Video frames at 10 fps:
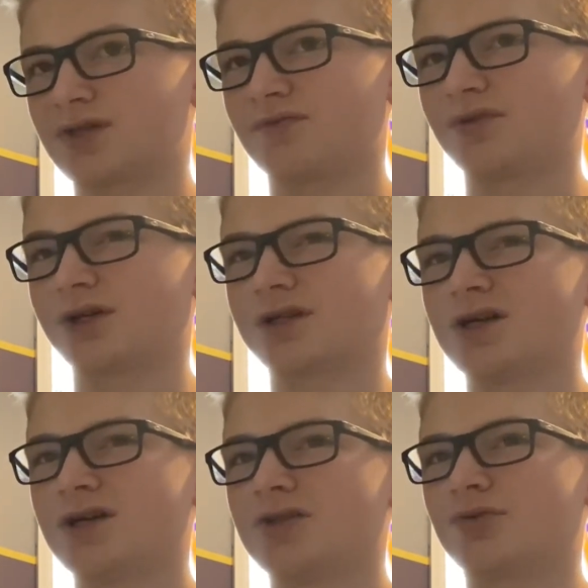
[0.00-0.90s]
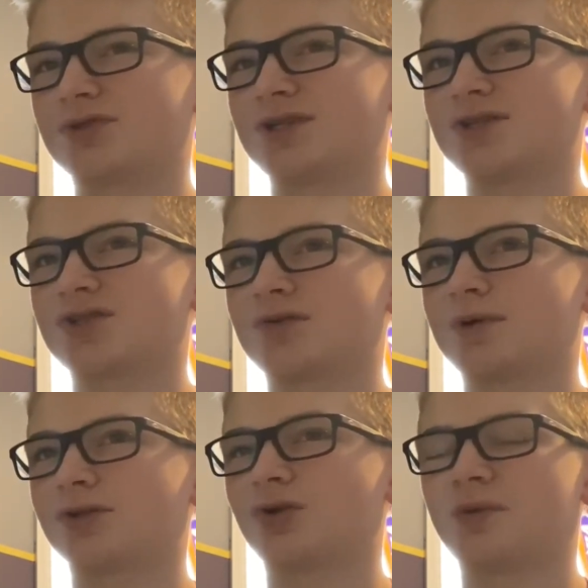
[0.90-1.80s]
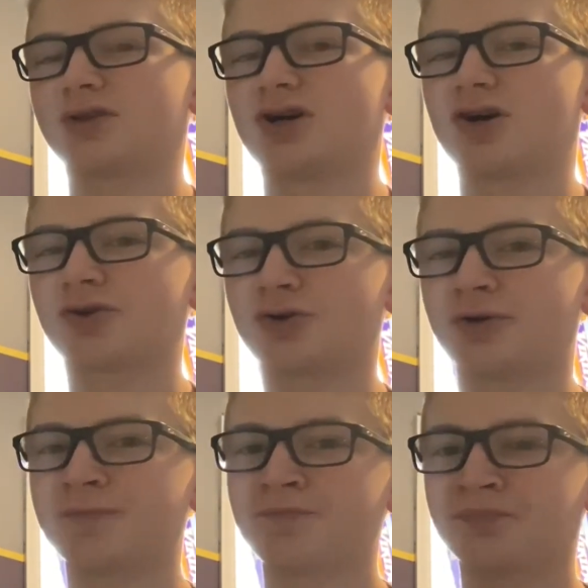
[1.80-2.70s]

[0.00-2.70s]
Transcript: I feel like those scenes could have been a little bit longer.